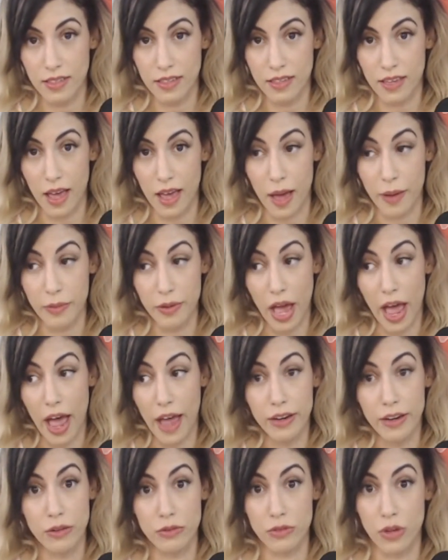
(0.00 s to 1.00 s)
And I
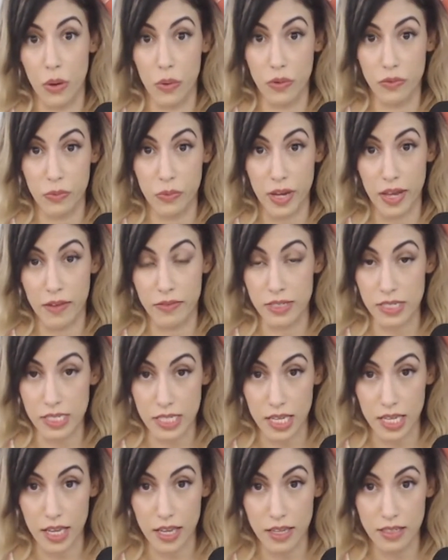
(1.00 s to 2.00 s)
don't know if we ever
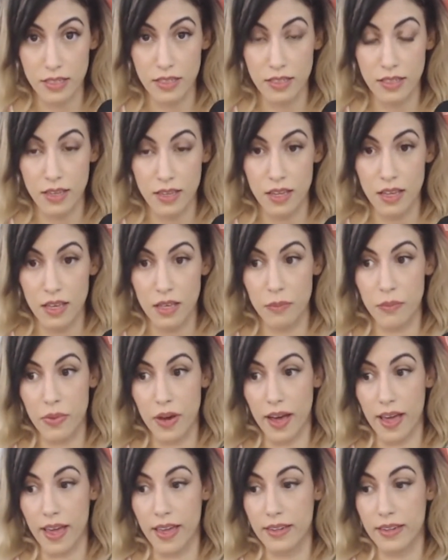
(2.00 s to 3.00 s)
did.
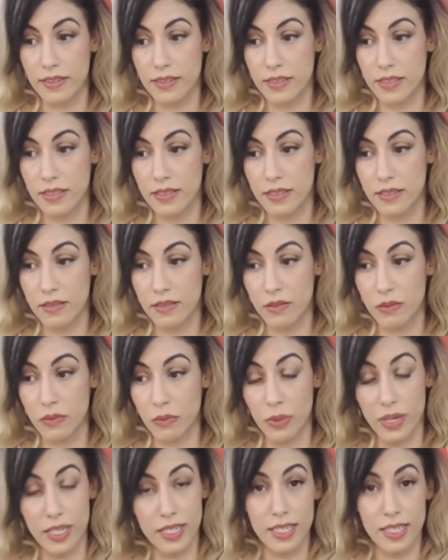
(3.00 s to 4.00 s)
But
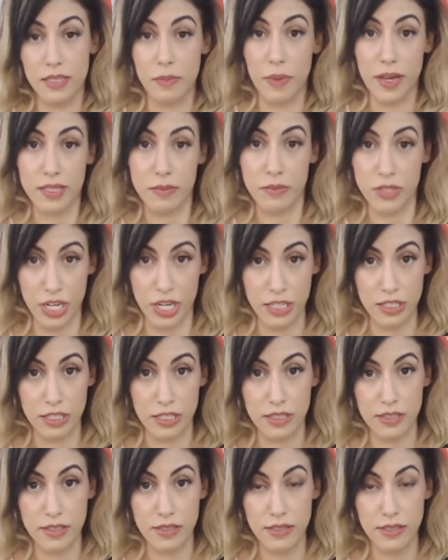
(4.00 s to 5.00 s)
we need to make some
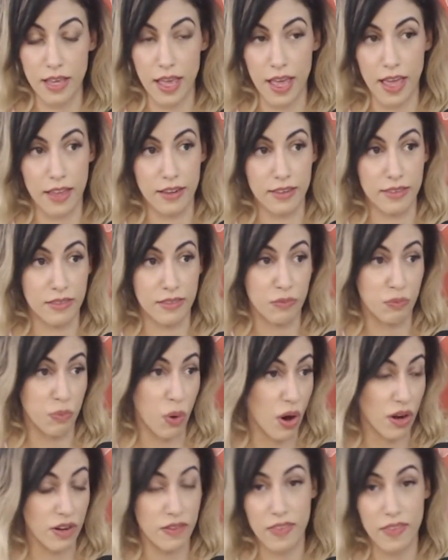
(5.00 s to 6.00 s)
changes. And
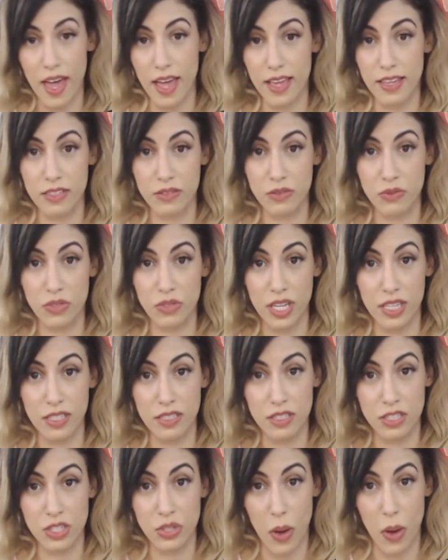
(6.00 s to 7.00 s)
part of that is is
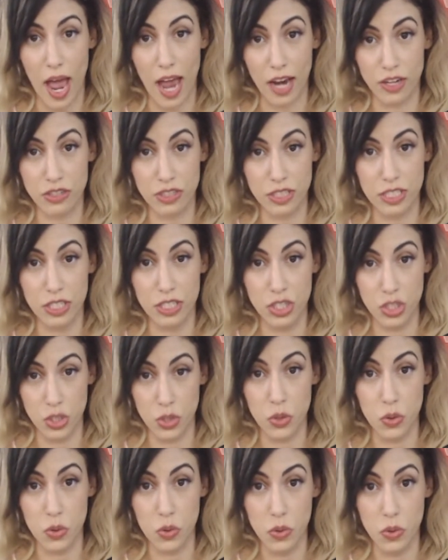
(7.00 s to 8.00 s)
to actually
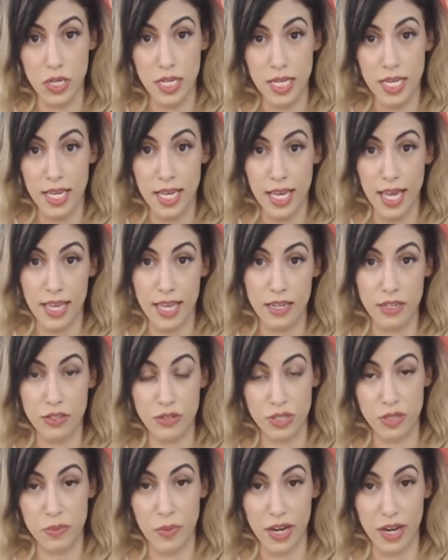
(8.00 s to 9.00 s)
do an
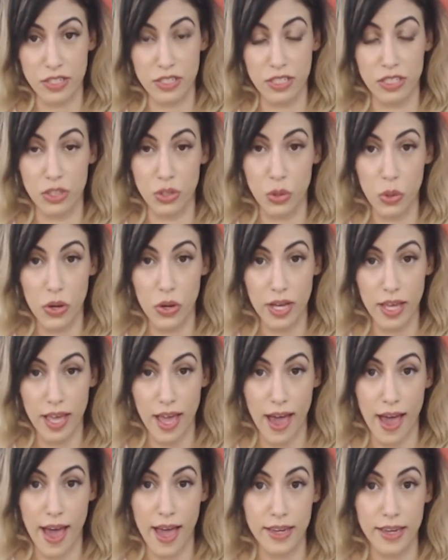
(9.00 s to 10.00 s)
introspection look
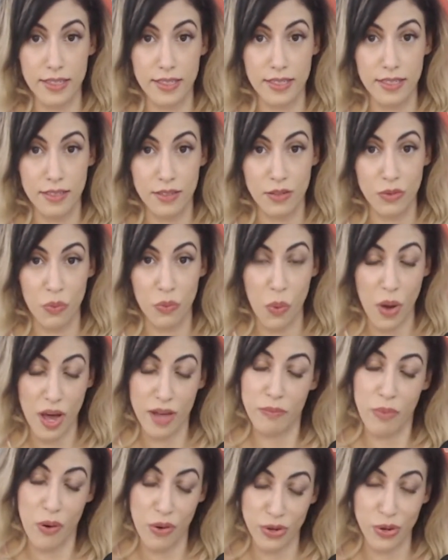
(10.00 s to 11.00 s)
at
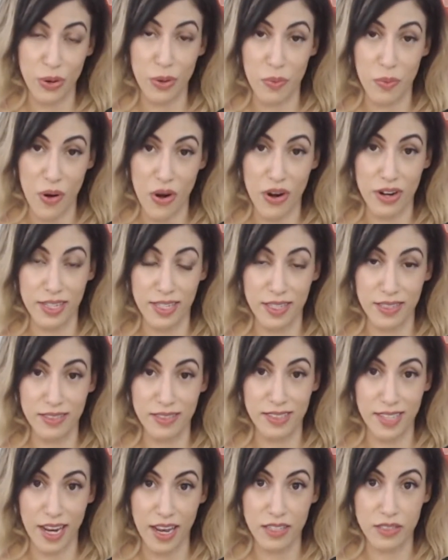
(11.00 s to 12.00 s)
what your party
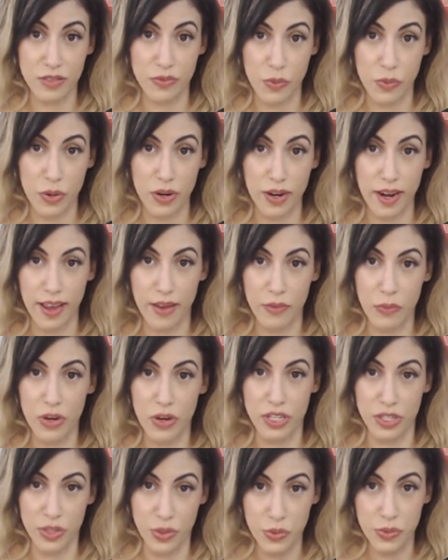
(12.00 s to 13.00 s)
stands for and what
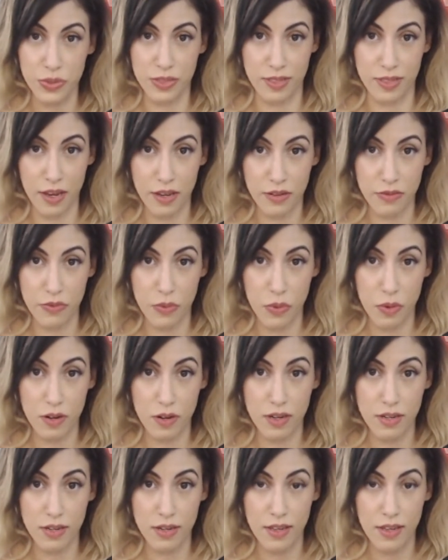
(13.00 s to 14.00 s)
you stand for.